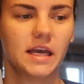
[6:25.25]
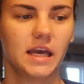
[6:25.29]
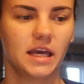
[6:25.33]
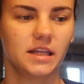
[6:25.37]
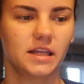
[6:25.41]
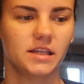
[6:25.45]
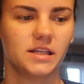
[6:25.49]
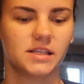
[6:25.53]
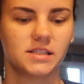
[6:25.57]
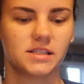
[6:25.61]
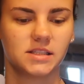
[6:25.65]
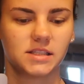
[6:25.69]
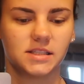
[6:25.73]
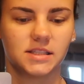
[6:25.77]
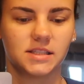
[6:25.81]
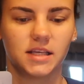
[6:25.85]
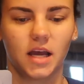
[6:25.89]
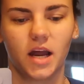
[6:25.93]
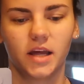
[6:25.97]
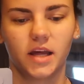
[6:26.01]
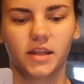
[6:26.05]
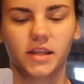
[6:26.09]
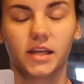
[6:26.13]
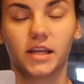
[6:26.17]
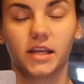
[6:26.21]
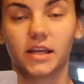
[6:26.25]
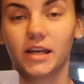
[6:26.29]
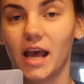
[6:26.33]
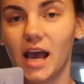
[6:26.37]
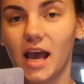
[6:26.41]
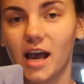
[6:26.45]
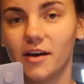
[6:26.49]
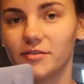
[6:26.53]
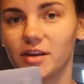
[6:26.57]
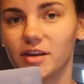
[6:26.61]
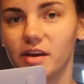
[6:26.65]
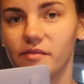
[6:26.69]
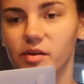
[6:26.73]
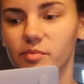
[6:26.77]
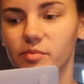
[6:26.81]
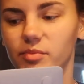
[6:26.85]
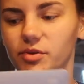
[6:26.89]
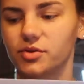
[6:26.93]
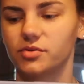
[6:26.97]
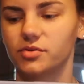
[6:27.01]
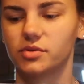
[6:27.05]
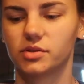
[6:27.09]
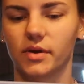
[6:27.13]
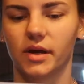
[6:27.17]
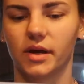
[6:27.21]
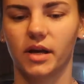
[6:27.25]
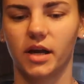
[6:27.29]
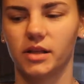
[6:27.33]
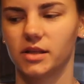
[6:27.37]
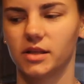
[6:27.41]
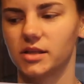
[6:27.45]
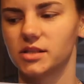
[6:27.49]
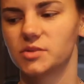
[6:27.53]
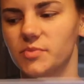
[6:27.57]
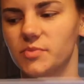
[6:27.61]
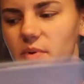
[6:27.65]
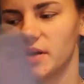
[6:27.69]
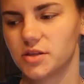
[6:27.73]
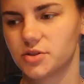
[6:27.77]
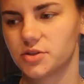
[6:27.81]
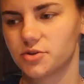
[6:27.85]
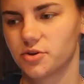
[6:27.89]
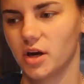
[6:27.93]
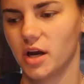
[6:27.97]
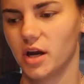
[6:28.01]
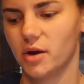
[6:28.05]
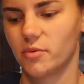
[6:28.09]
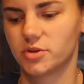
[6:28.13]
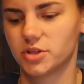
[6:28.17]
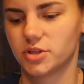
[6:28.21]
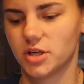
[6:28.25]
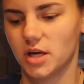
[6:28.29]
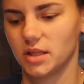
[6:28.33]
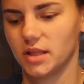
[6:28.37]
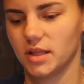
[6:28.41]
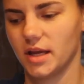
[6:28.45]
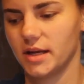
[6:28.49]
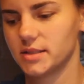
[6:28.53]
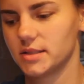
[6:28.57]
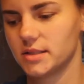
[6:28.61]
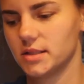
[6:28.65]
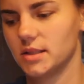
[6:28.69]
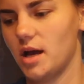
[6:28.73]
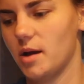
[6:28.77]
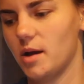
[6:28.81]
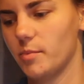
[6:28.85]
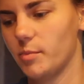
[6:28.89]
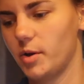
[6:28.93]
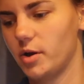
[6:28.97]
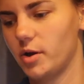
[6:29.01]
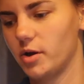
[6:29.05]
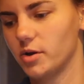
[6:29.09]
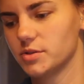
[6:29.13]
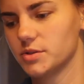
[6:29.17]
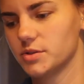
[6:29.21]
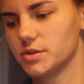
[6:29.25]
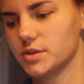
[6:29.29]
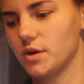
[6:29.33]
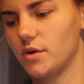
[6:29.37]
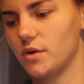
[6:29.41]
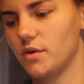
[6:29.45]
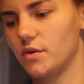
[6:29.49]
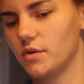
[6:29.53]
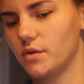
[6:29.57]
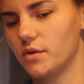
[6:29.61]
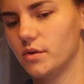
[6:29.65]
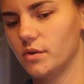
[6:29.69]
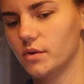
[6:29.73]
In this design, they didn't have navy blue, so I got the space gray, which I liked a lot better. So,